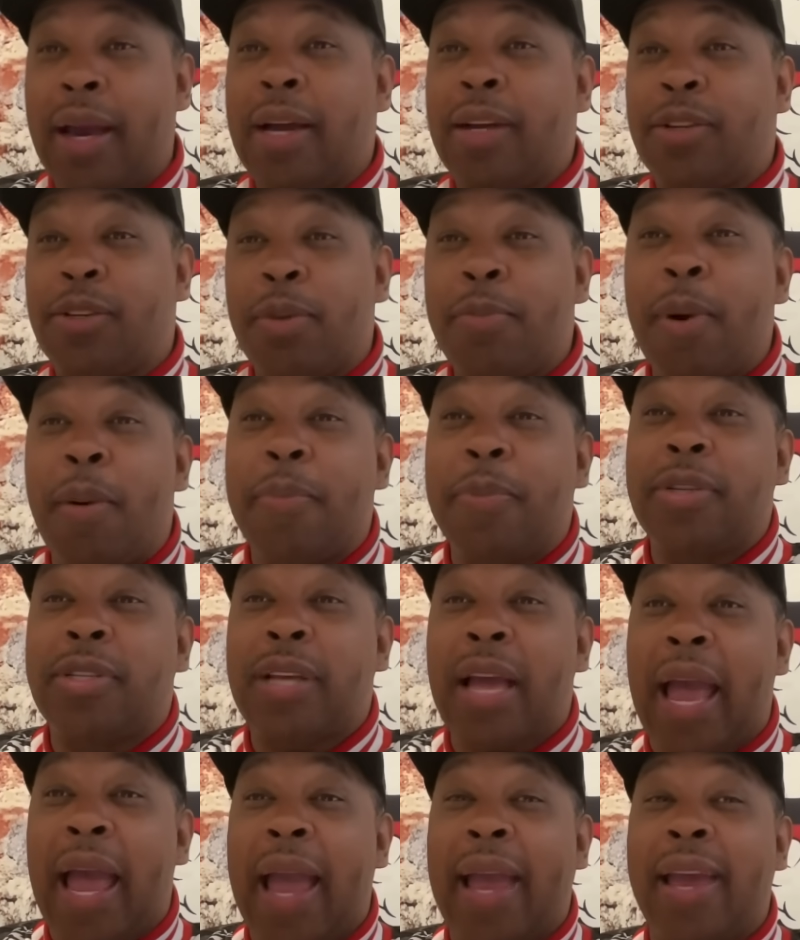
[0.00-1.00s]
Some of them be
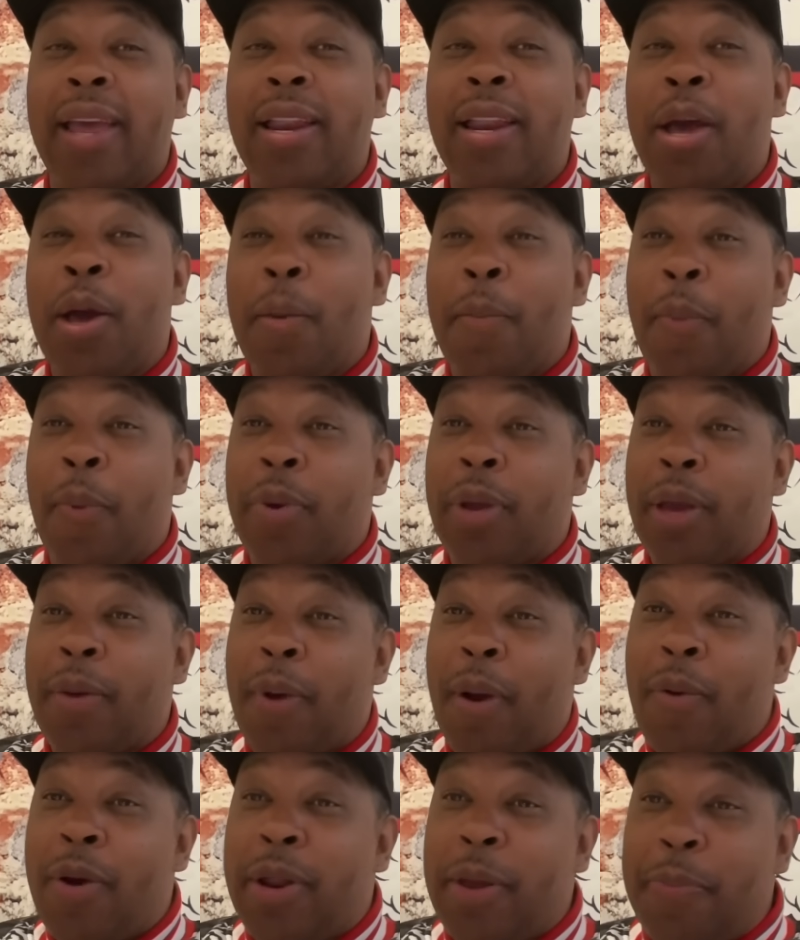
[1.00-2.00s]
sagging. I'm gonna give
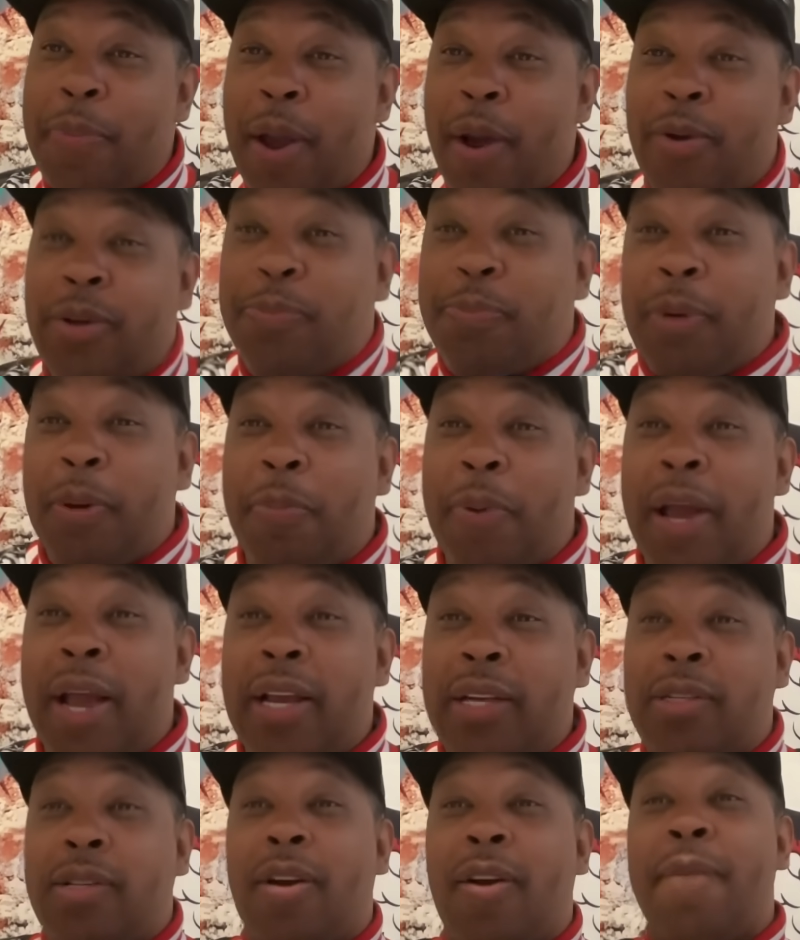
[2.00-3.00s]
it around their parents, put the
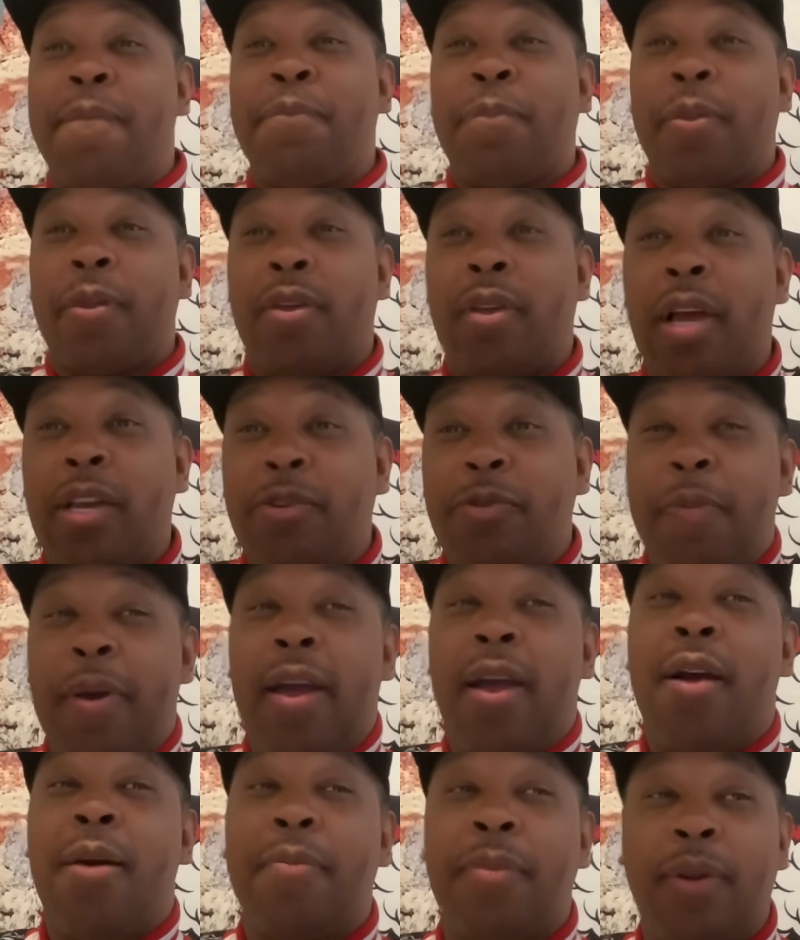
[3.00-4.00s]
pants up. Yes,
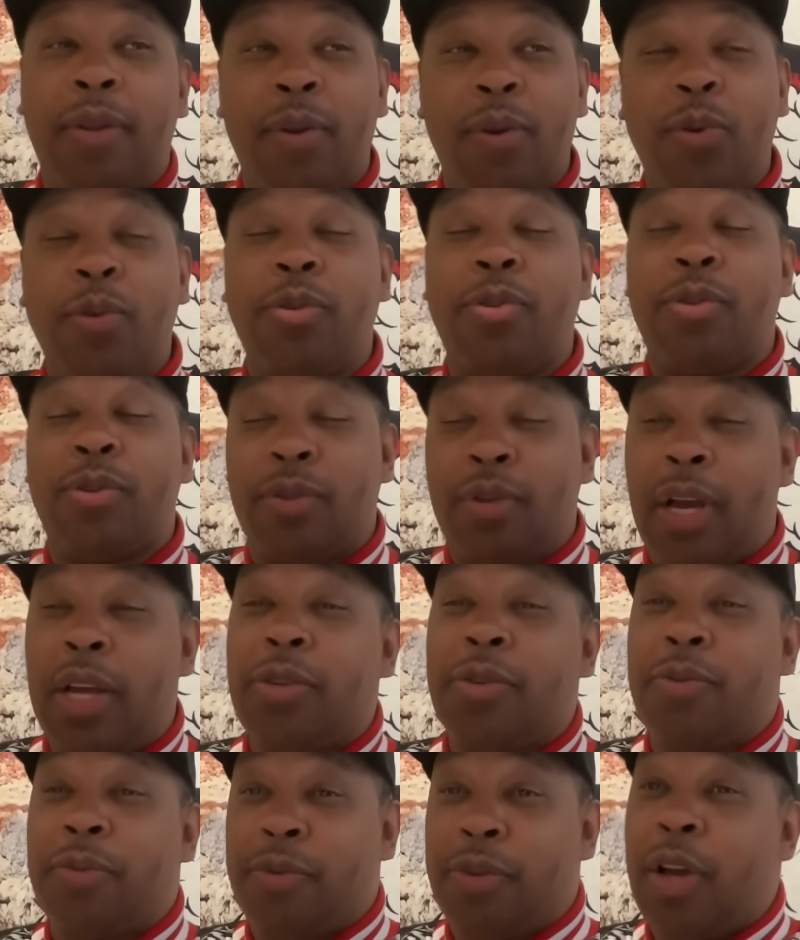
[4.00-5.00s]
ma'am. No,
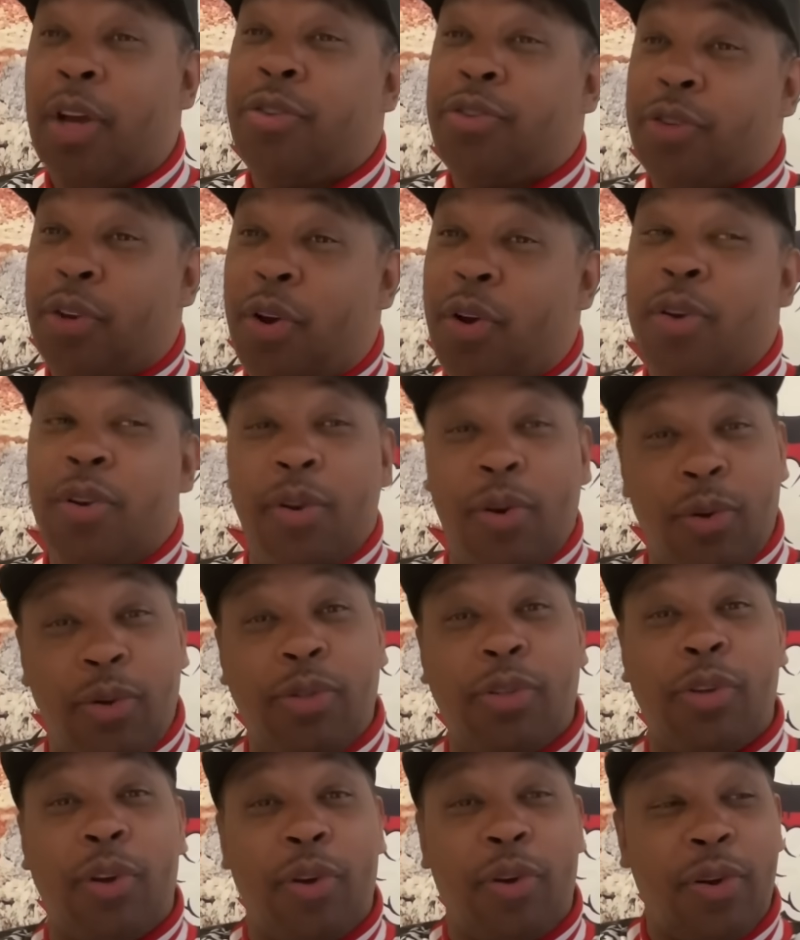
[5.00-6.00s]
yes, yes, sir. No,
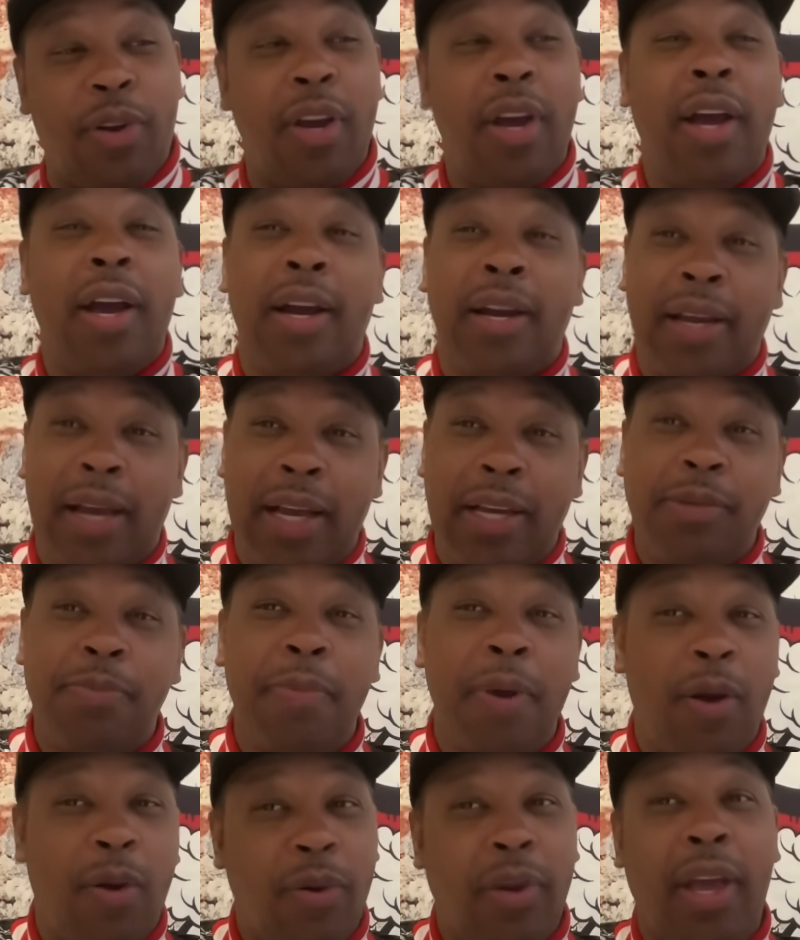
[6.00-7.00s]
sir. Yes,
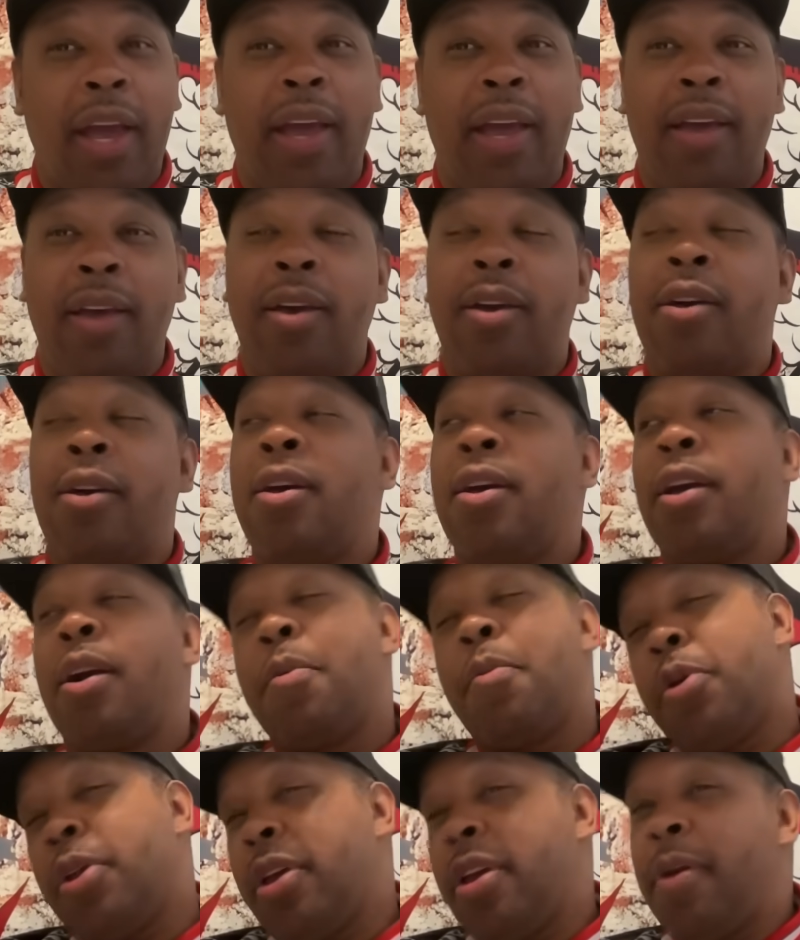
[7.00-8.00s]
ma'am. Okay.
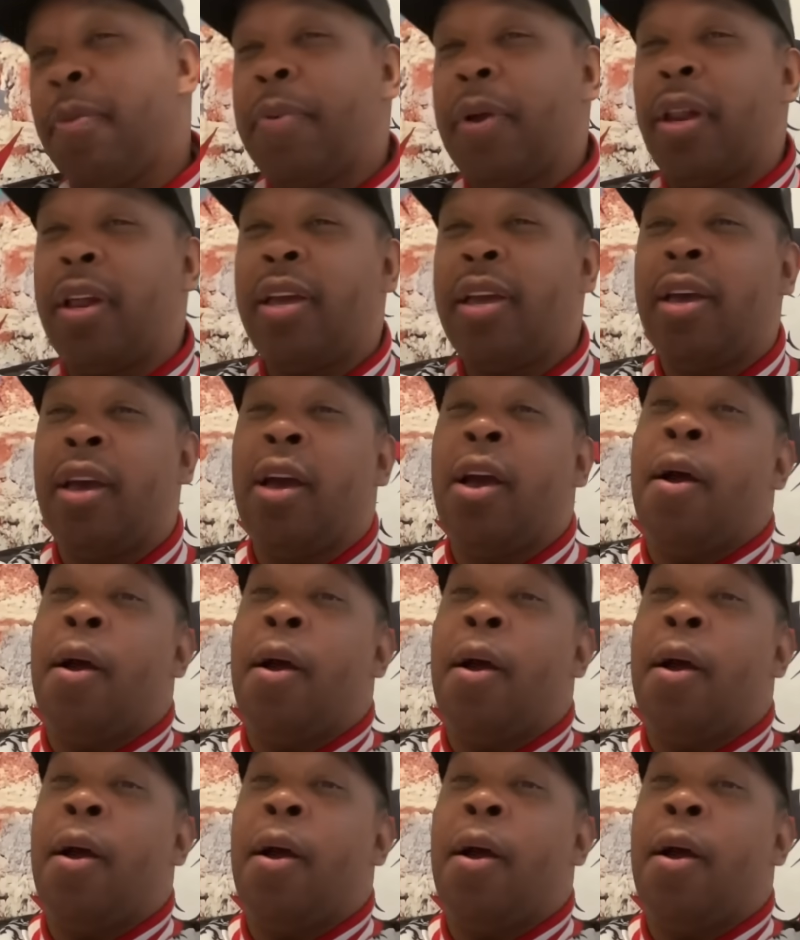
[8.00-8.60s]
Come on in here, Billy.